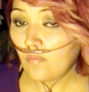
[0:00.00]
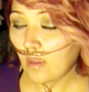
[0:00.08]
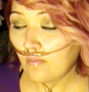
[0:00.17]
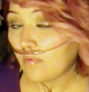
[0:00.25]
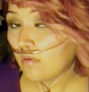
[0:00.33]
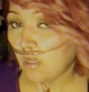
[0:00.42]
told
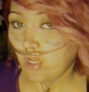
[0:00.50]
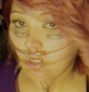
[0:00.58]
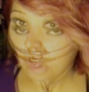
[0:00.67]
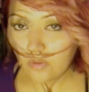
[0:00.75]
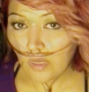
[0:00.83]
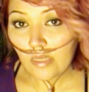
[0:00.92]
me, but he
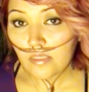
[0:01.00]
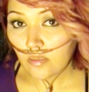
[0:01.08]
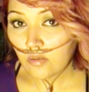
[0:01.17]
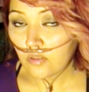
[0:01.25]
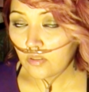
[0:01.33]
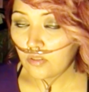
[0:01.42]
told me, you do what
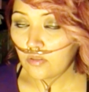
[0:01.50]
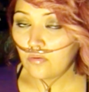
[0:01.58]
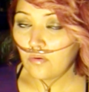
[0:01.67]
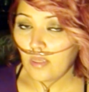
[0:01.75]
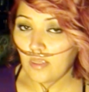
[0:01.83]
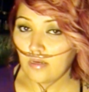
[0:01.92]
I tell you
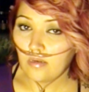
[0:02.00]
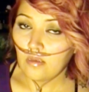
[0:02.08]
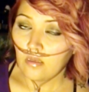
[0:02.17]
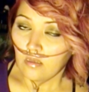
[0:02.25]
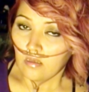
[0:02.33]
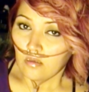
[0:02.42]
to do,
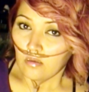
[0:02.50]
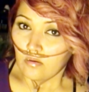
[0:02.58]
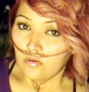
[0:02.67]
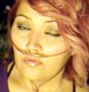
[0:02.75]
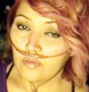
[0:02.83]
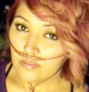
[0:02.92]
and
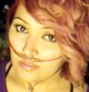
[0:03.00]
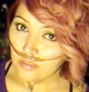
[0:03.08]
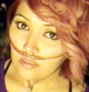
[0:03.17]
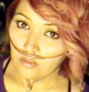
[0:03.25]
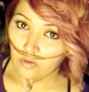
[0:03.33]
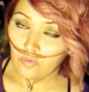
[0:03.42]
you
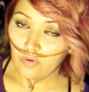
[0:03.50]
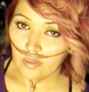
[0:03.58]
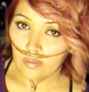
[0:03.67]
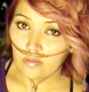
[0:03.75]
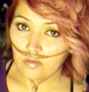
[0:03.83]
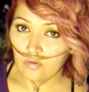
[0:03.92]
listen, and
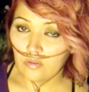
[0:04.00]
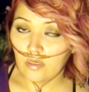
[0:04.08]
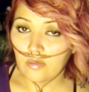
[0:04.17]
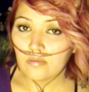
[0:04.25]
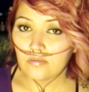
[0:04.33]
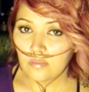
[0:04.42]
you will get
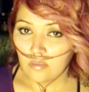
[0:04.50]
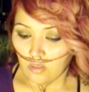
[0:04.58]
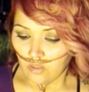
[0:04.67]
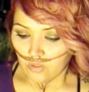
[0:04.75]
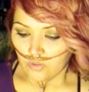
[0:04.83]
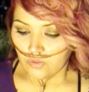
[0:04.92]
new
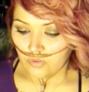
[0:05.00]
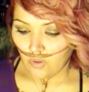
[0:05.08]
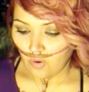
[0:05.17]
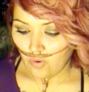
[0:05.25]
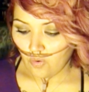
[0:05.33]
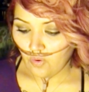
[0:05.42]
lungs.
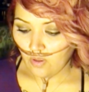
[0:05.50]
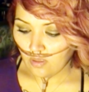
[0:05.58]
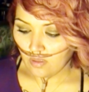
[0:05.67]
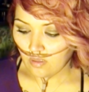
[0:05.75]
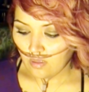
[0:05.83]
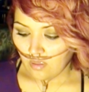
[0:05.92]
So
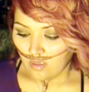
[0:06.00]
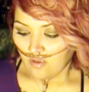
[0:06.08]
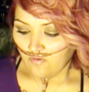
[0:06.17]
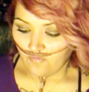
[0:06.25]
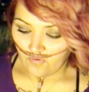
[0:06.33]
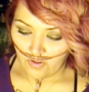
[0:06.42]

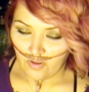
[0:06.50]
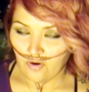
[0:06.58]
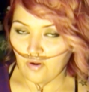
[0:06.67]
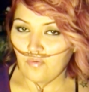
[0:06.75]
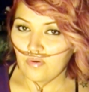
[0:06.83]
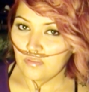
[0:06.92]

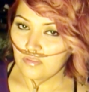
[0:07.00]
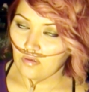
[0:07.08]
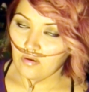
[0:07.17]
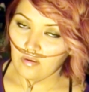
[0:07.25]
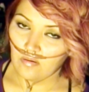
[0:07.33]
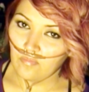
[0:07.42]
for a year, I
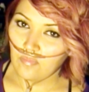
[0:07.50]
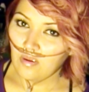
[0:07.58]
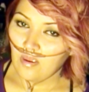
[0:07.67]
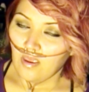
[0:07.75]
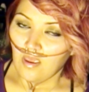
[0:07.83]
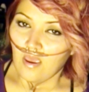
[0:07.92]
went and saw
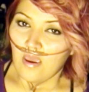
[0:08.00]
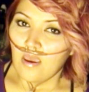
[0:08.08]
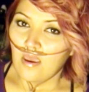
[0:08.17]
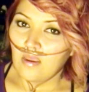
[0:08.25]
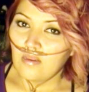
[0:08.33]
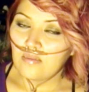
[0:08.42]
him.
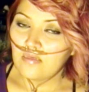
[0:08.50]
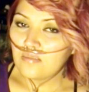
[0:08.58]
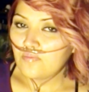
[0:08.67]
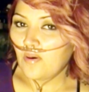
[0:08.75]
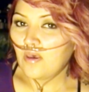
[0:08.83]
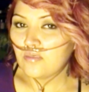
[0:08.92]

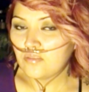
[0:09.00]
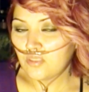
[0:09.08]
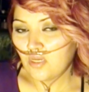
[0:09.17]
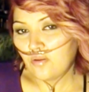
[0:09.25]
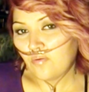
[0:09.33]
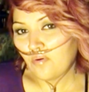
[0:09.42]
And this
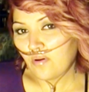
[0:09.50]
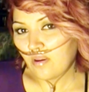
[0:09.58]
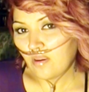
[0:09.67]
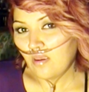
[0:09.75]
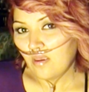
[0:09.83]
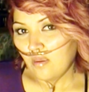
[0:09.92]
past
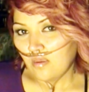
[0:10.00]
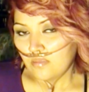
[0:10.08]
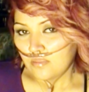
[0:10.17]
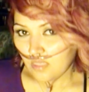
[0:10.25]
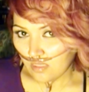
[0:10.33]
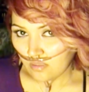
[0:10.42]
January
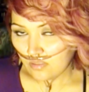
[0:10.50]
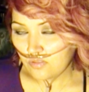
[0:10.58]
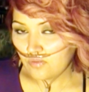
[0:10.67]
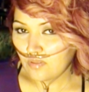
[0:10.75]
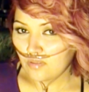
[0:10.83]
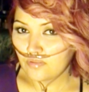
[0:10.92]

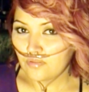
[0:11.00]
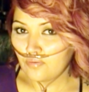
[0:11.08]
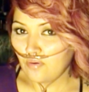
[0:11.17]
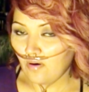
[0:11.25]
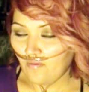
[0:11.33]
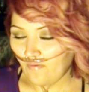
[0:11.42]
10th,
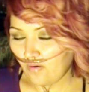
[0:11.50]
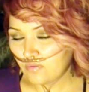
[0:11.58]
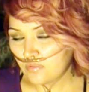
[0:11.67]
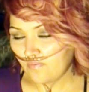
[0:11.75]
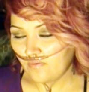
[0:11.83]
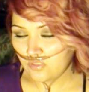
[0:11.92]
2012,
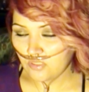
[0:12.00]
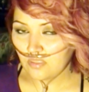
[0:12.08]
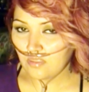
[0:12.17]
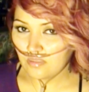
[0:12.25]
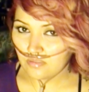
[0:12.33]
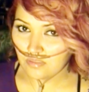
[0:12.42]
I was
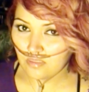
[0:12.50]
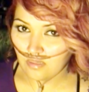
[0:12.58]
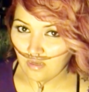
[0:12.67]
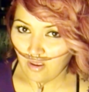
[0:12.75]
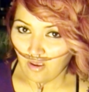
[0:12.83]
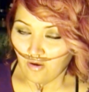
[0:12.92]
officially
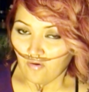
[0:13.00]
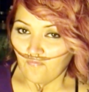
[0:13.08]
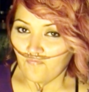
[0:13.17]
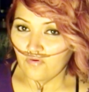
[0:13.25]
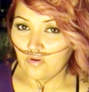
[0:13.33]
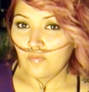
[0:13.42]
listed
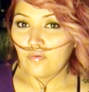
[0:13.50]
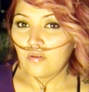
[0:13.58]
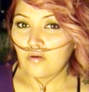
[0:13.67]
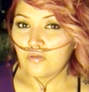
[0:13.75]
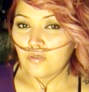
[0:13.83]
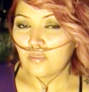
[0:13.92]
for
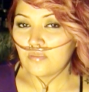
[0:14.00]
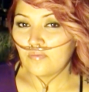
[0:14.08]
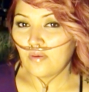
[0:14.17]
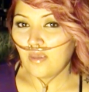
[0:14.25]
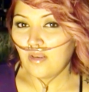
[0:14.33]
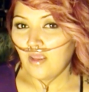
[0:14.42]
double lung
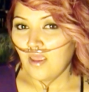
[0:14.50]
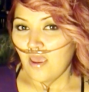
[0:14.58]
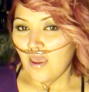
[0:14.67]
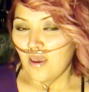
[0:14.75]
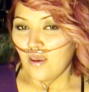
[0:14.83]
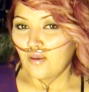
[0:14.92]

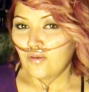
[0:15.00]
transplant